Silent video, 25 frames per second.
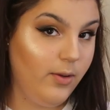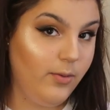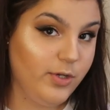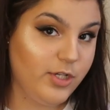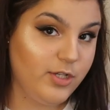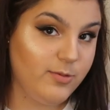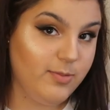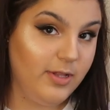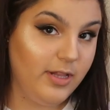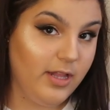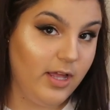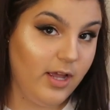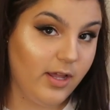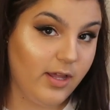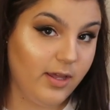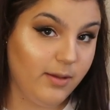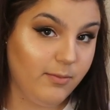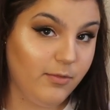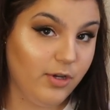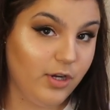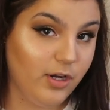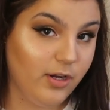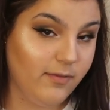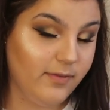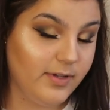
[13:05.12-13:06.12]
Wish me luck.
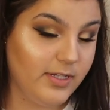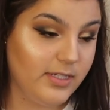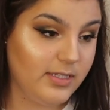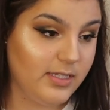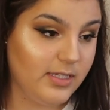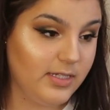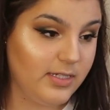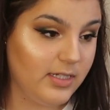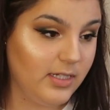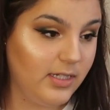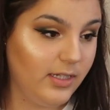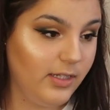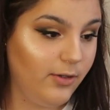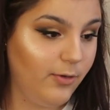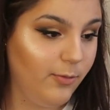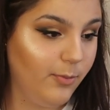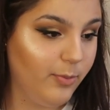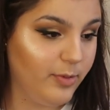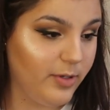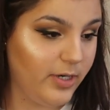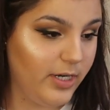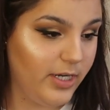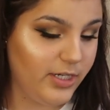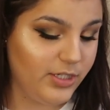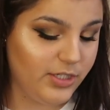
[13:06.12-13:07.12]
I'm nervous. It's a little
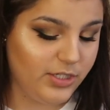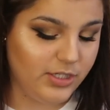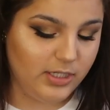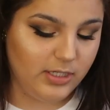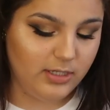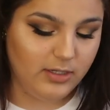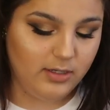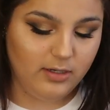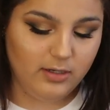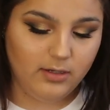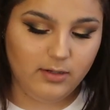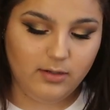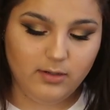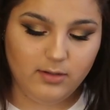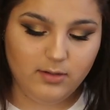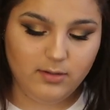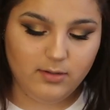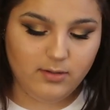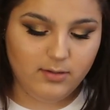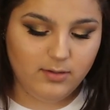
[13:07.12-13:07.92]
brush and